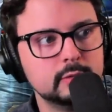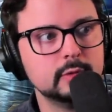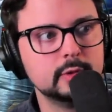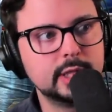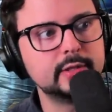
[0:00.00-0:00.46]

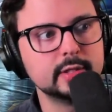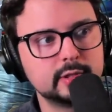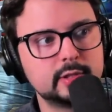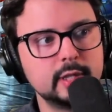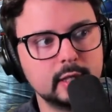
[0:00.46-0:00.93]
get
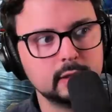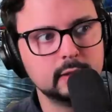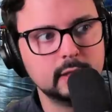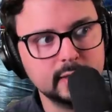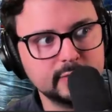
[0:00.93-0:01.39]
this thing.
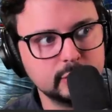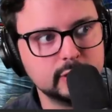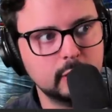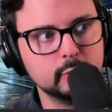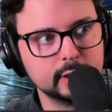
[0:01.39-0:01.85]
And if you
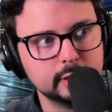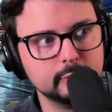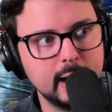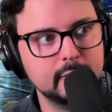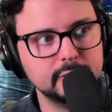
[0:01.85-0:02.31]
don't, we're going to
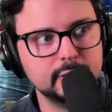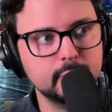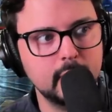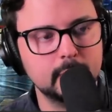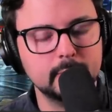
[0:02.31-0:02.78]
round you
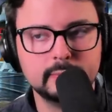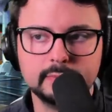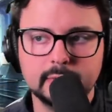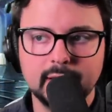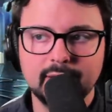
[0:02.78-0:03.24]
up.
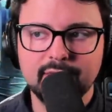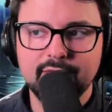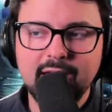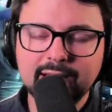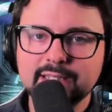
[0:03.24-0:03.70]

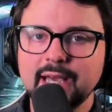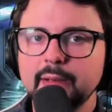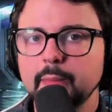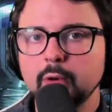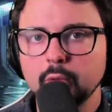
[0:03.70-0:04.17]
That's kind
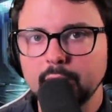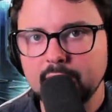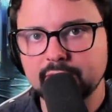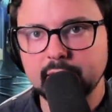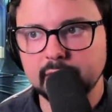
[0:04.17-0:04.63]
of more what
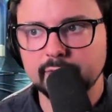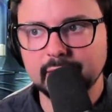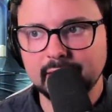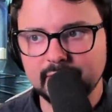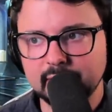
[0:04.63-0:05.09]
I think of
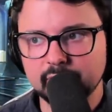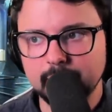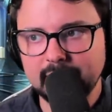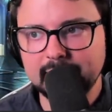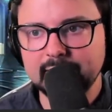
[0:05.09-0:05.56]
when I think of
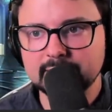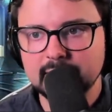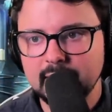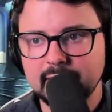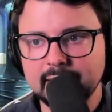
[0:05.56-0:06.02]
mandates.
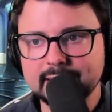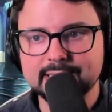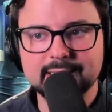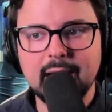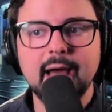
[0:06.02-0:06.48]
Is
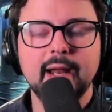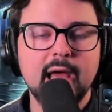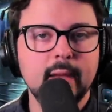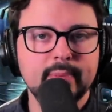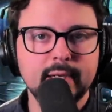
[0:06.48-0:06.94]
that
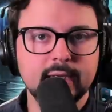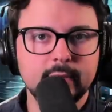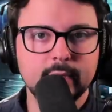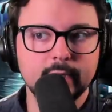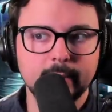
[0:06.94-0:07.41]
happening
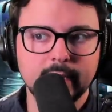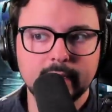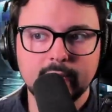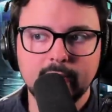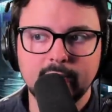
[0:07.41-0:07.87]
anywhere in
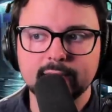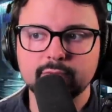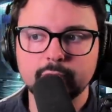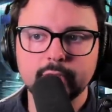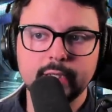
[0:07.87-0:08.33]
America? I
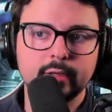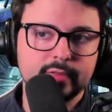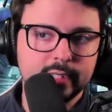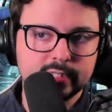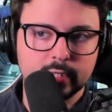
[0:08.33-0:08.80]
really don't
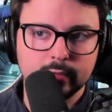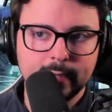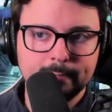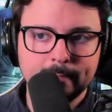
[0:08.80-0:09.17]
think so, right?